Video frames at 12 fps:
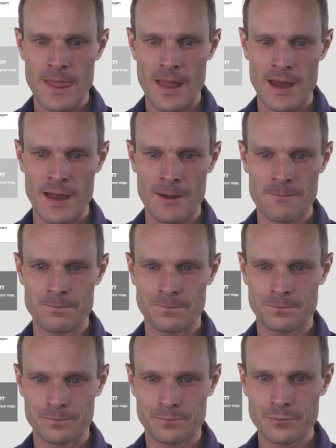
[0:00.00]

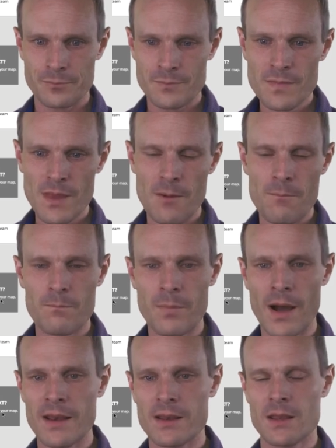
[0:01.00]

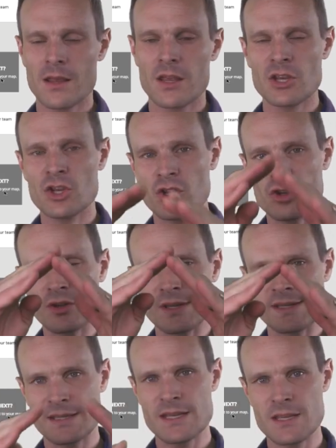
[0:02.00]
But you can
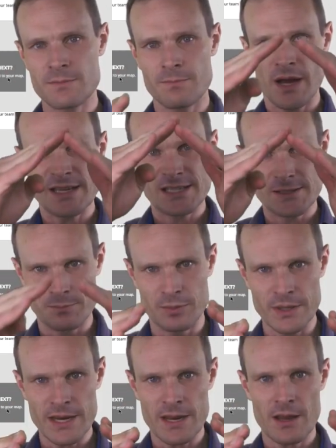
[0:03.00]
see that by
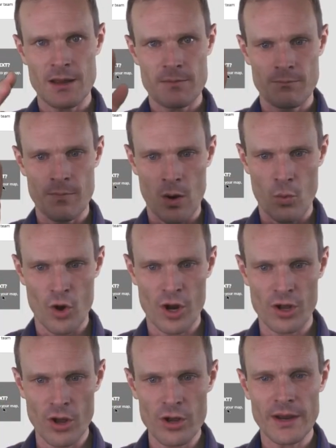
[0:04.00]
splitting my
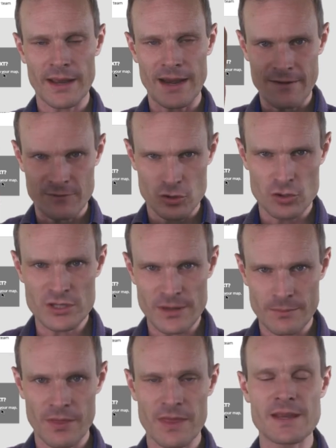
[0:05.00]
workload, I can have two
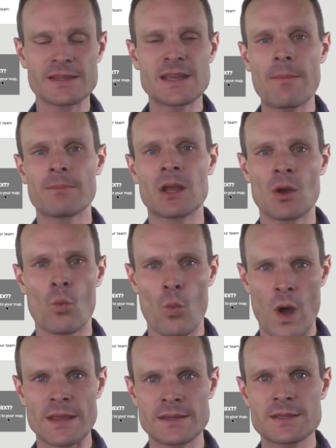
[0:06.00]
separate things happening at
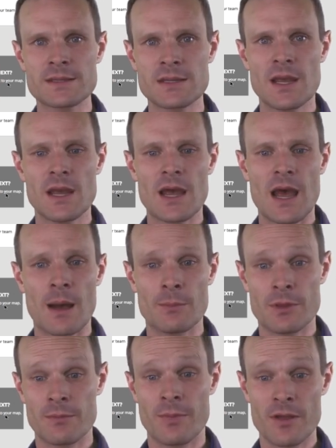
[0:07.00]
once
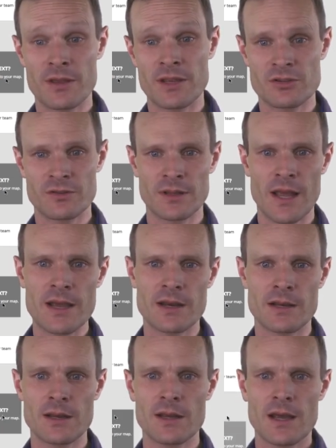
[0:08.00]
that are both
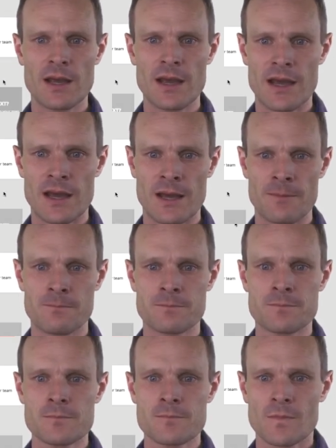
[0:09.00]
interrelated.
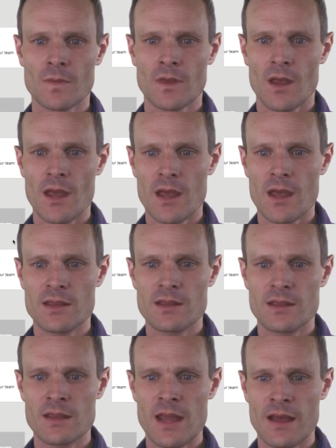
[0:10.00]

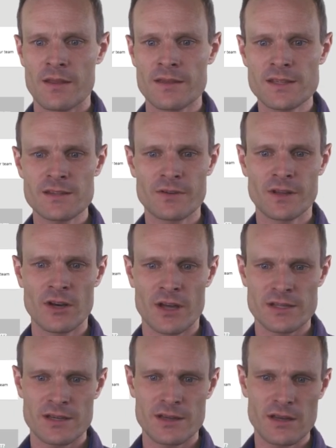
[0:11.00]
Now, this is really
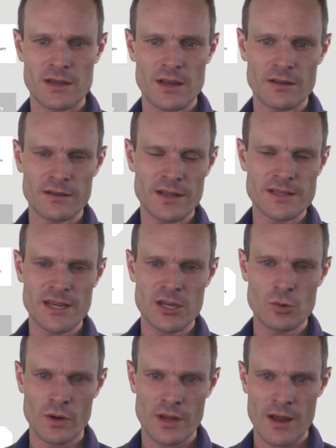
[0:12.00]
nice. Let's say
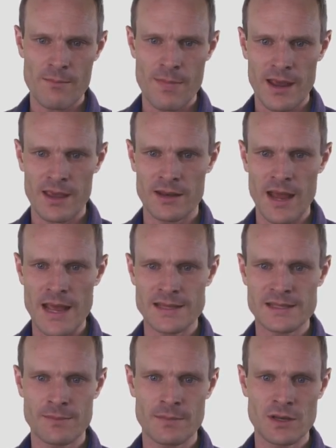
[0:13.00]
you want to come back and add
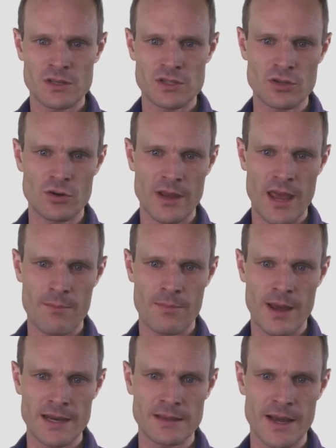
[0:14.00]
something to your
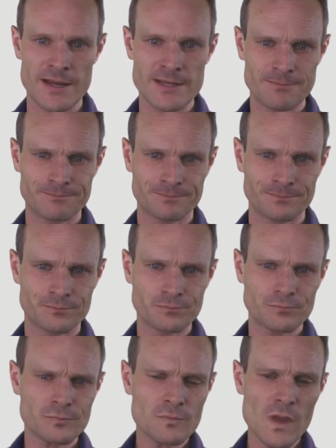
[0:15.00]
campaign later.
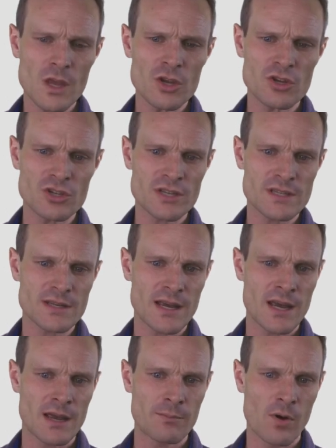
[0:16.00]
You can just
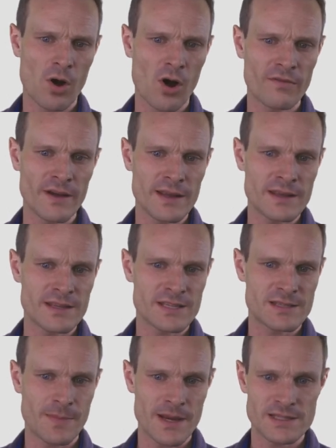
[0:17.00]
hover in this
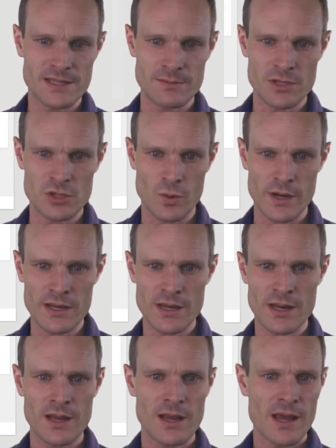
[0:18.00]
space in
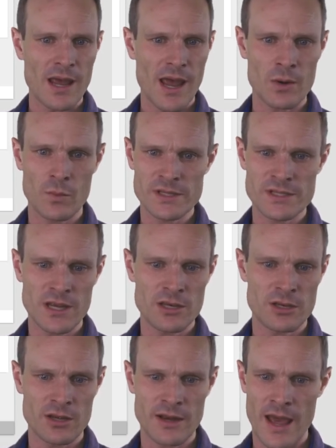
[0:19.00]
between, and once again,
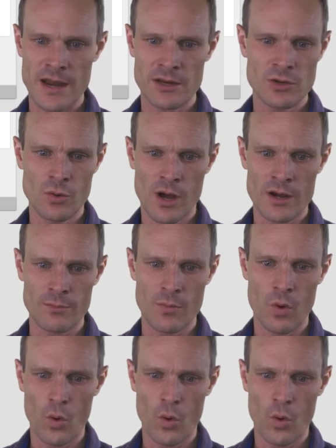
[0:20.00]
you can add a new item.